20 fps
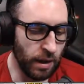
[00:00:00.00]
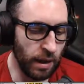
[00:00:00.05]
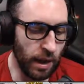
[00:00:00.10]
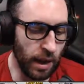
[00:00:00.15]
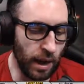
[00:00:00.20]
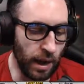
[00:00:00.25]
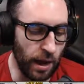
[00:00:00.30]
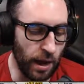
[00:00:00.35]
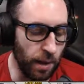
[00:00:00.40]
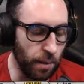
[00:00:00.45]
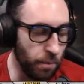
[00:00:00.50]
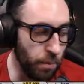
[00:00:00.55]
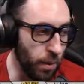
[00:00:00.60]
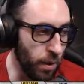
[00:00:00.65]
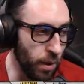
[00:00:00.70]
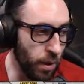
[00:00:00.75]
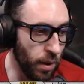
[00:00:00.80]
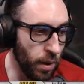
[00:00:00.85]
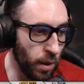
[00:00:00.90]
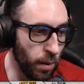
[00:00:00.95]

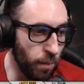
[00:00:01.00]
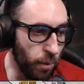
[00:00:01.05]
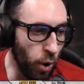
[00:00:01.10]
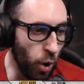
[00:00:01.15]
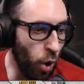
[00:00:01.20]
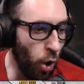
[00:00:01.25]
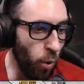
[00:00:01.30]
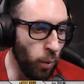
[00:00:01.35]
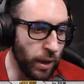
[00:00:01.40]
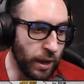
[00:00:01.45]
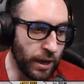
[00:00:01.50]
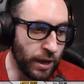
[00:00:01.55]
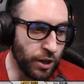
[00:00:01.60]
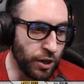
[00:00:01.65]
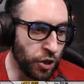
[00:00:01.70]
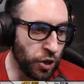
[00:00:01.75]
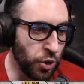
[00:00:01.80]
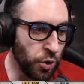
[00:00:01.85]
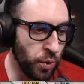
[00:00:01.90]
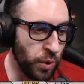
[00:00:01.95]
But all we can
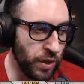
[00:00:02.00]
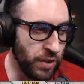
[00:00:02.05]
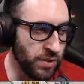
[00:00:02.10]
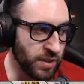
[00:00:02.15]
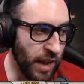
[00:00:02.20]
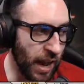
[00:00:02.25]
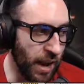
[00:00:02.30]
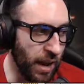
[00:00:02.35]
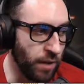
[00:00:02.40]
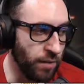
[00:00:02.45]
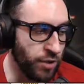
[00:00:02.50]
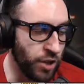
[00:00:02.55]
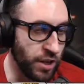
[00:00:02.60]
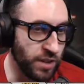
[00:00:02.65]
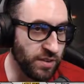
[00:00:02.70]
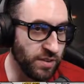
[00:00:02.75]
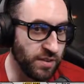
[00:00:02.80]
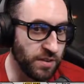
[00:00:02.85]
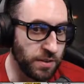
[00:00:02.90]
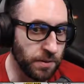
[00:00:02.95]
do is kind of
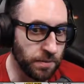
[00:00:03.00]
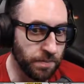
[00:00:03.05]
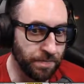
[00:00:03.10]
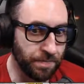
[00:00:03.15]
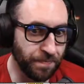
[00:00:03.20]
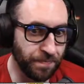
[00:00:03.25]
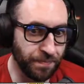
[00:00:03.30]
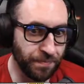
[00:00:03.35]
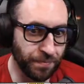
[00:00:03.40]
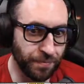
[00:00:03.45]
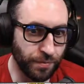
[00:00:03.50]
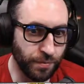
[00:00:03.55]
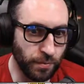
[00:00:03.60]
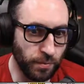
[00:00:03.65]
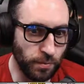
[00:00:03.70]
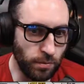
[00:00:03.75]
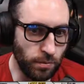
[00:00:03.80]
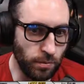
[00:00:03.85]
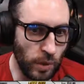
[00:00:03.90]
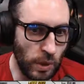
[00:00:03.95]
just
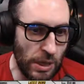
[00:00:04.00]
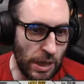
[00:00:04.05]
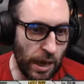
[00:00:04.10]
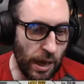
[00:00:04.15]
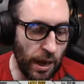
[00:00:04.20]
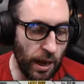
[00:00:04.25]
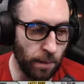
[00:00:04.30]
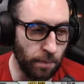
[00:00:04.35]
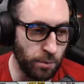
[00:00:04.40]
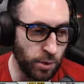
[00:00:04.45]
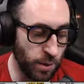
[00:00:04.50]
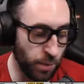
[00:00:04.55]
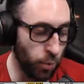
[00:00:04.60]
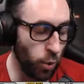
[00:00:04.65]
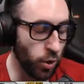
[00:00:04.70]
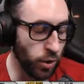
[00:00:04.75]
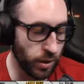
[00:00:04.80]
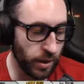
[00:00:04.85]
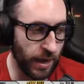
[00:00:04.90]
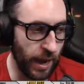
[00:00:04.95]

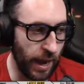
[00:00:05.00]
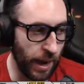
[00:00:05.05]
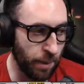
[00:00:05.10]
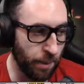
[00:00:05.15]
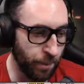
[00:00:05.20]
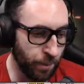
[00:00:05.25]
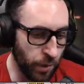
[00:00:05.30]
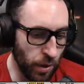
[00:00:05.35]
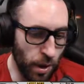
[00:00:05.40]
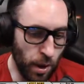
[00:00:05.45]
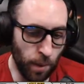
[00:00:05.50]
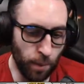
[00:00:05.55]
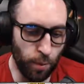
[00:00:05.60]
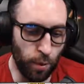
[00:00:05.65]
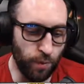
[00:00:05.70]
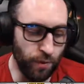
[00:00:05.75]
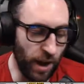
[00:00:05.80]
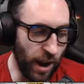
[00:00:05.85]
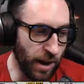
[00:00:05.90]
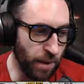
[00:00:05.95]
support the game,
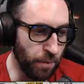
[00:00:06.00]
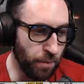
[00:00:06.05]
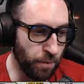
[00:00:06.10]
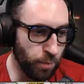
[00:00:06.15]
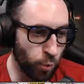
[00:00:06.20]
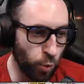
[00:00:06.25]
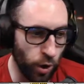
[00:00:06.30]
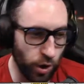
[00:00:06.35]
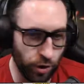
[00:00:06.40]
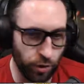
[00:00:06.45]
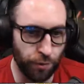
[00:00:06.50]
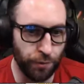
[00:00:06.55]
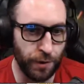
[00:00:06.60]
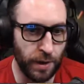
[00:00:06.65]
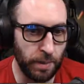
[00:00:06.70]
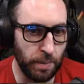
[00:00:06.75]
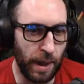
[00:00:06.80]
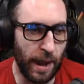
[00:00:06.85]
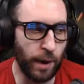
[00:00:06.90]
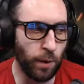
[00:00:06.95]
provide critical
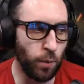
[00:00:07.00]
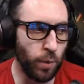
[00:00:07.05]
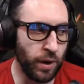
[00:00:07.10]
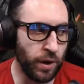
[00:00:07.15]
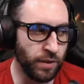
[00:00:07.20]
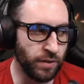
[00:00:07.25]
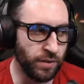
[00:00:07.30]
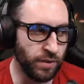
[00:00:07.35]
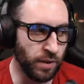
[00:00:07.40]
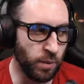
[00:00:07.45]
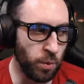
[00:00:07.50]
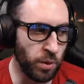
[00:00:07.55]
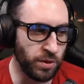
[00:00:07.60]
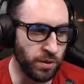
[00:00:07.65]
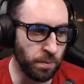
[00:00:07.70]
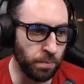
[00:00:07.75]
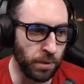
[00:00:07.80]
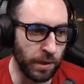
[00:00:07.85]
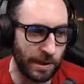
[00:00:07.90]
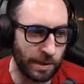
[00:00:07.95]
feedback when it's
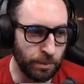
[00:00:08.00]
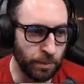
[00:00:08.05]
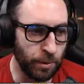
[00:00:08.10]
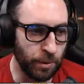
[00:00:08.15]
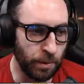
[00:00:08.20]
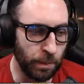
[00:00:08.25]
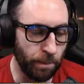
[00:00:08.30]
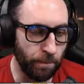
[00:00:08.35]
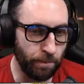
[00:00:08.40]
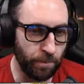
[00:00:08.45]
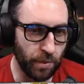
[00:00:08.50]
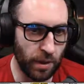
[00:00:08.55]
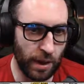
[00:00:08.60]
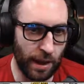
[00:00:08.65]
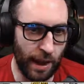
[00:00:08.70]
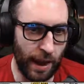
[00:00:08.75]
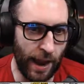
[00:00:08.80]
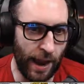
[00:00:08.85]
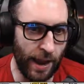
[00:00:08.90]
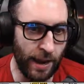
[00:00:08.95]
applicable,
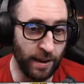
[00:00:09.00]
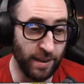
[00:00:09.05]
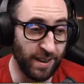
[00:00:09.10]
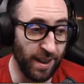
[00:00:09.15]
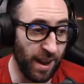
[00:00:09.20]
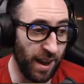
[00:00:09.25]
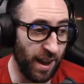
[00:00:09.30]
and